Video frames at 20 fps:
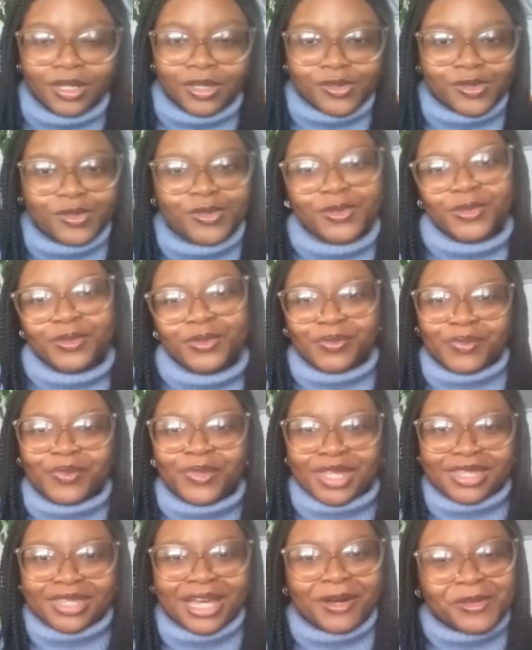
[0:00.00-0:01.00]
So
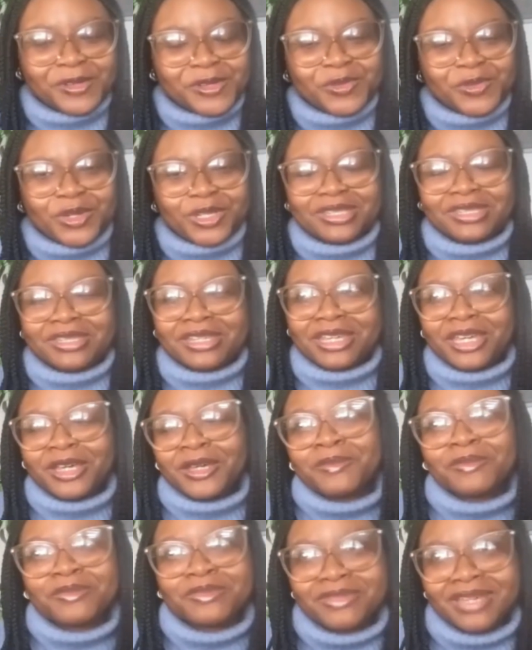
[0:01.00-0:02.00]
that was what
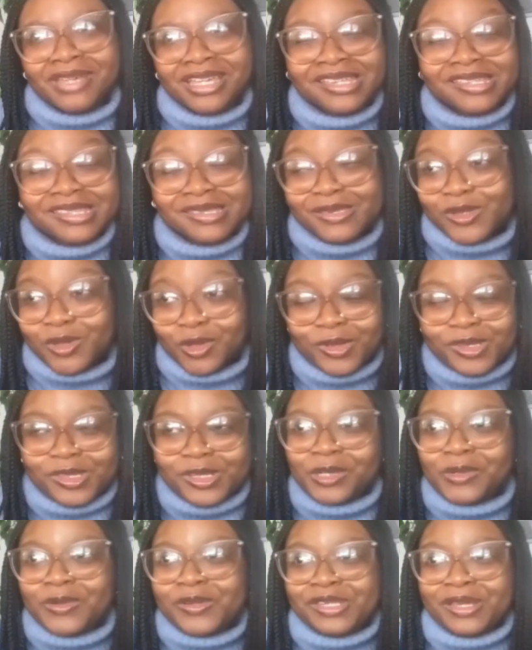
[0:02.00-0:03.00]
I guess Story
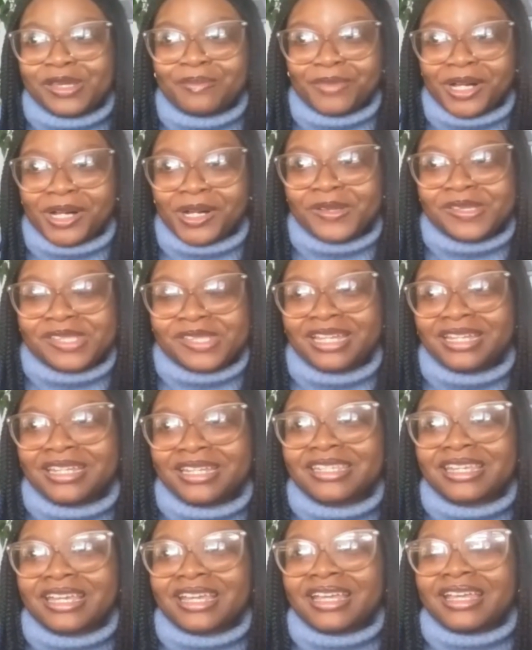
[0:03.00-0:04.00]
was about.
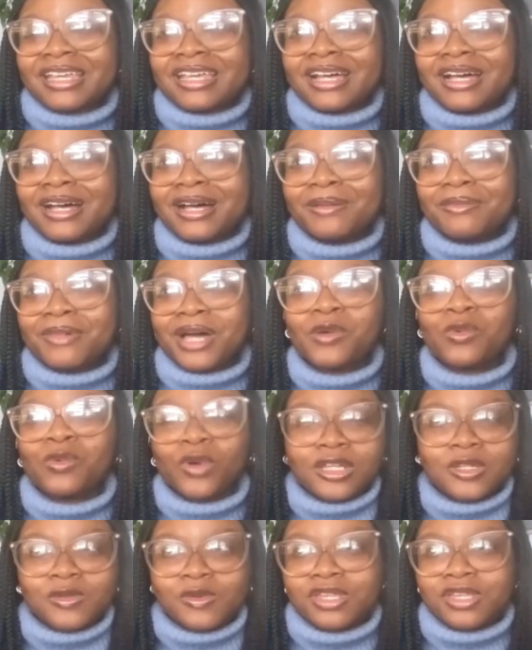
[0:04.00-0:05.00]
And I
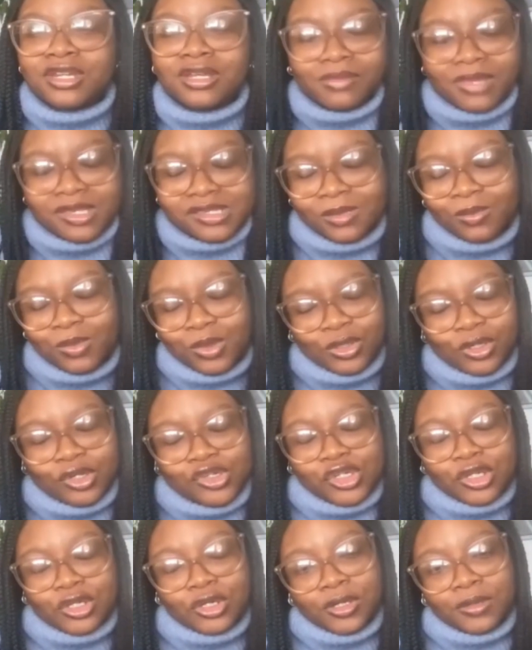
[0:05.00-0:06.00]
worked with an amazing
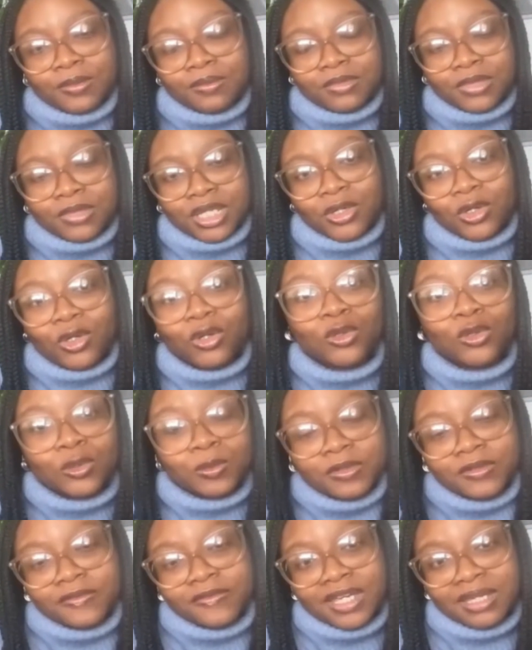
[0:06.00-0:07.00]
production company called
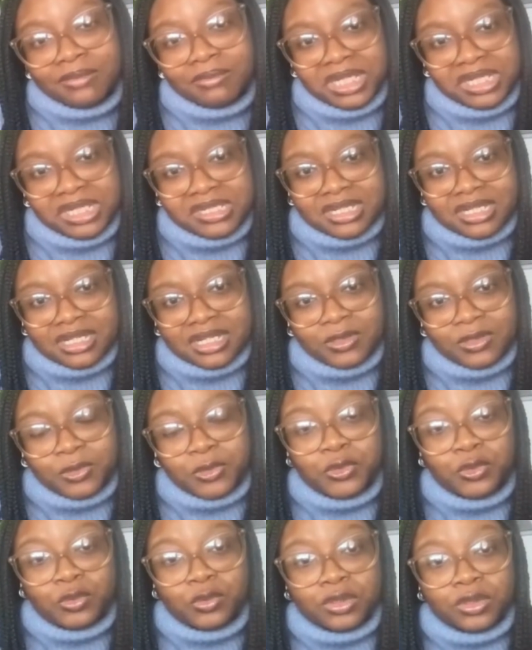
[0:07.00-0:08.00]
Lupify Media,
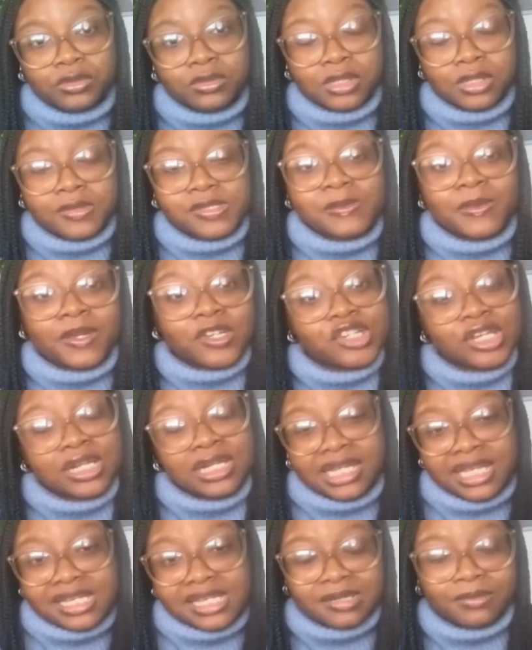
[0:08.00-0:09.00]
who
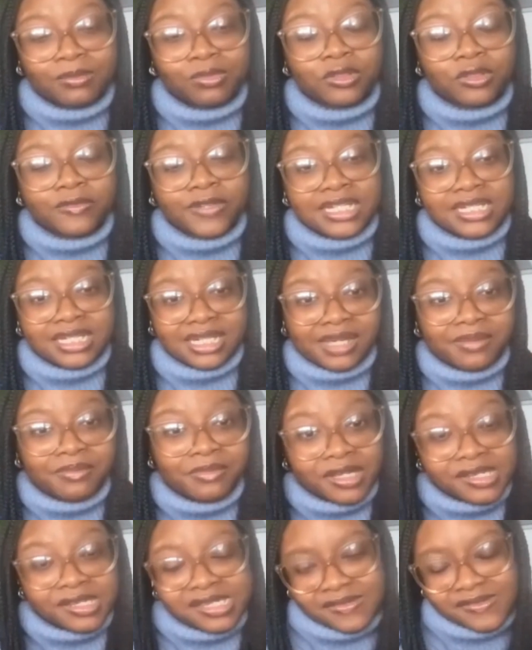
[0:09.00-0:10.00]
specialize in providing
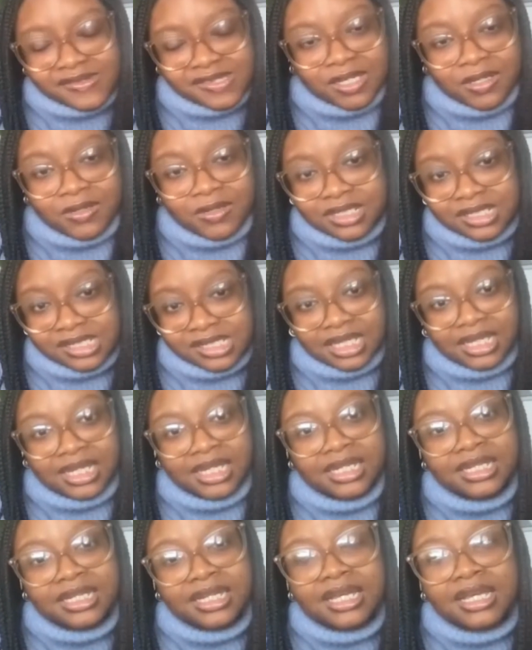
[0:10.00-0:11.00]
immersive sound
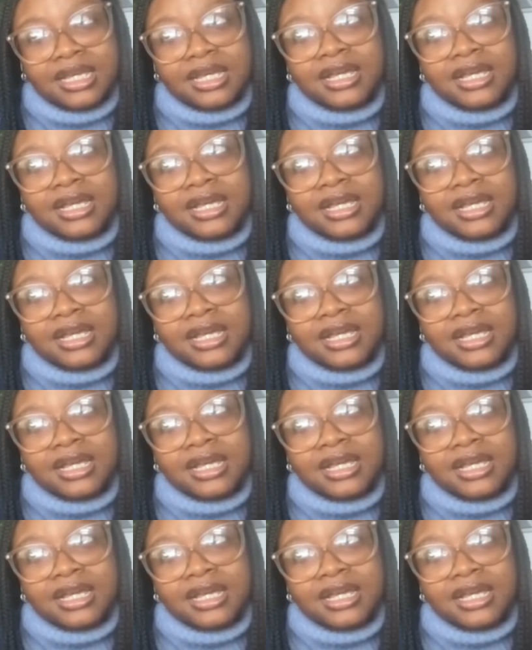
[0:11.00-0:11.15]
design.